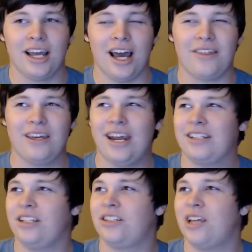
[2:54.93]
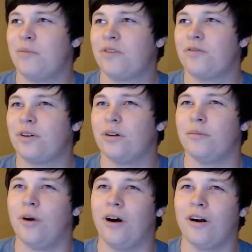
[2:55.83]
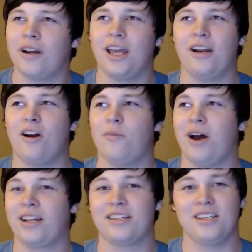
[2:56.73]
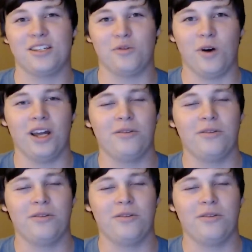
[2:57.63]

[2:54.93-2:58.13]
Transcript: I think it actually stems from Arcade Harmonic Season 1,